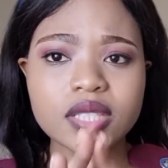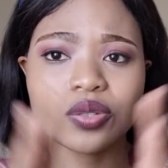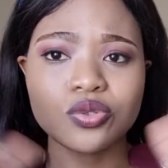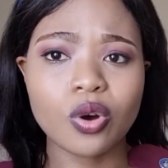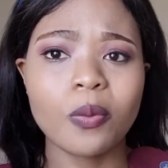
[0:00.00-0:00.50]

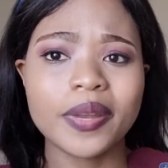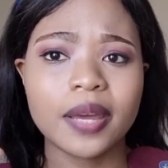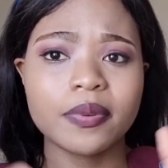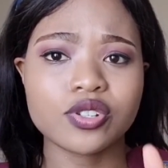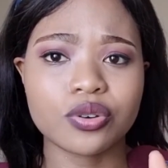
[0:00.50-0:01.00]
to open
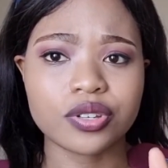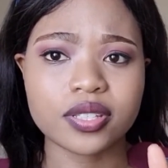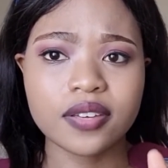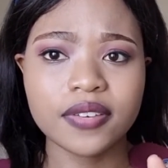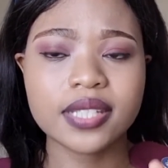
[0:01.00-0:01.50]
up and show your
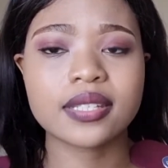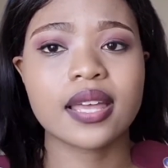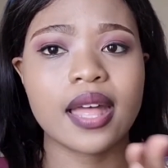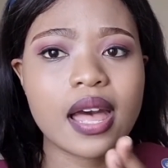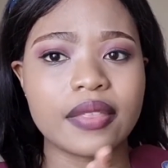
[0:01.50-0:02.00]
cervix,
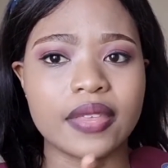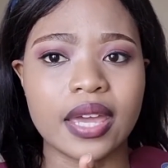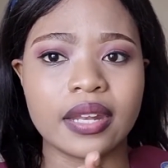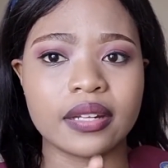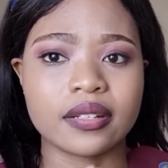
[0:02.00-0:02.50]
and
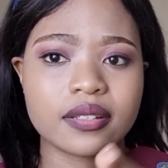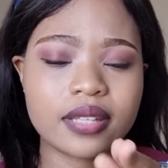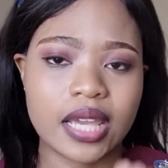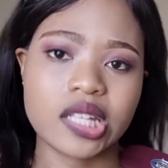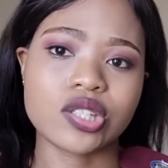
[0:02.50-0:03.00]
then
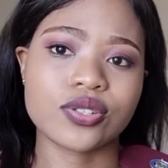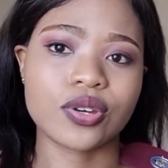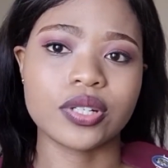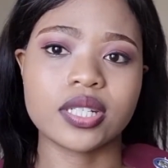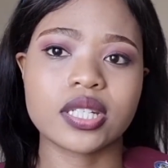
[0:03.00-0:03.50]
they
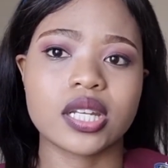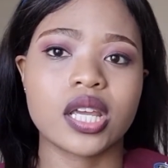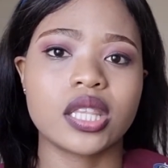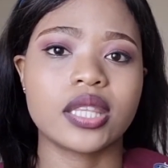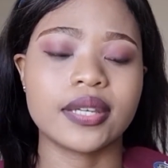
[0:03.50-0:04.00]
insert
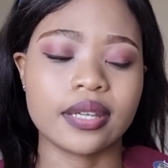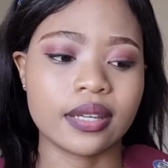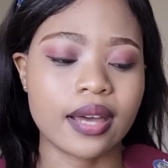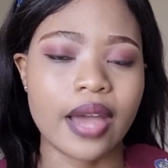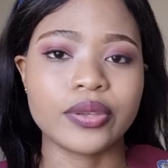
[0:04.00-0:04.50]

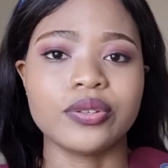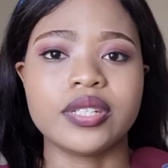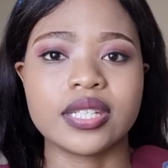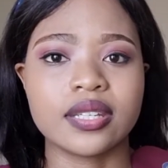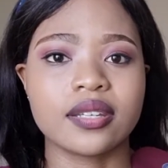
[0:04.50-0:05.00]
the
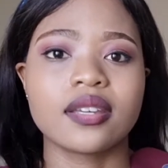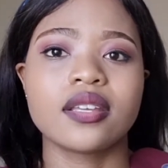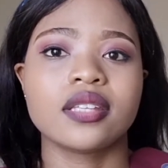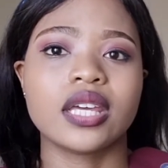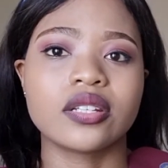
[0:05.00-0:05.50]
IUD.
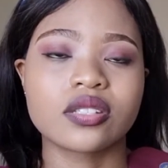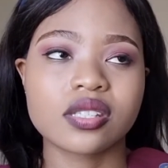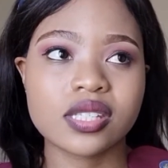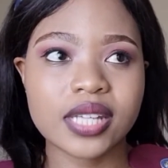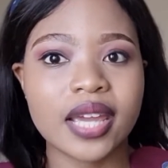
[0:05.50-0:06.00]
It
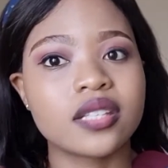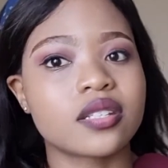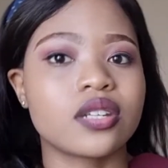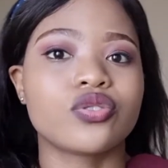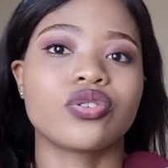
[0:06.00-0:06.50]
stays
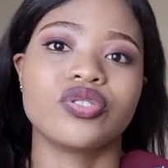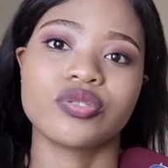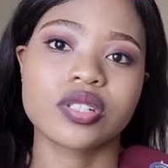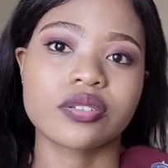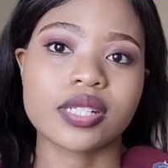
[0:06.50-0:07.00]
in your
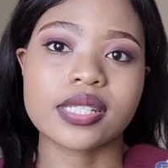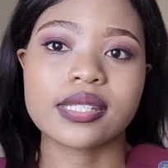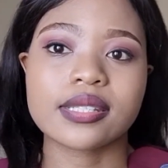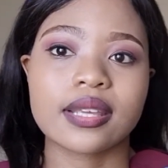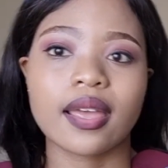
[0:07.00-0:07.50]

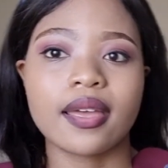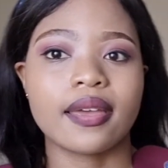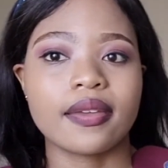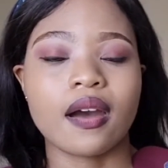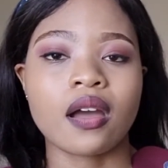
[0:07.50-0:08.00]
uterus.
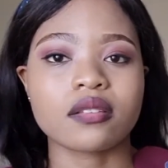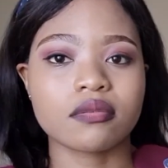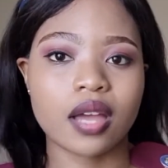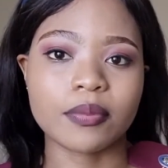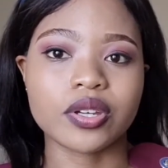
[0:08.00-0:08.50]
Yeah,
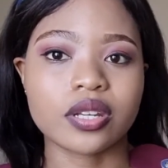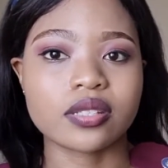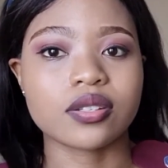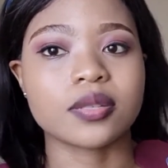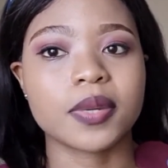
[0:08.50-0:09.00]
I'm gonna
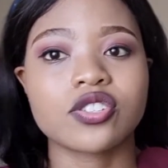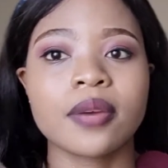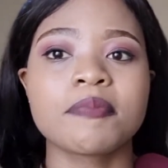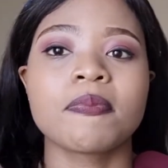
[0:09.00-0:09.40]
insert a picture.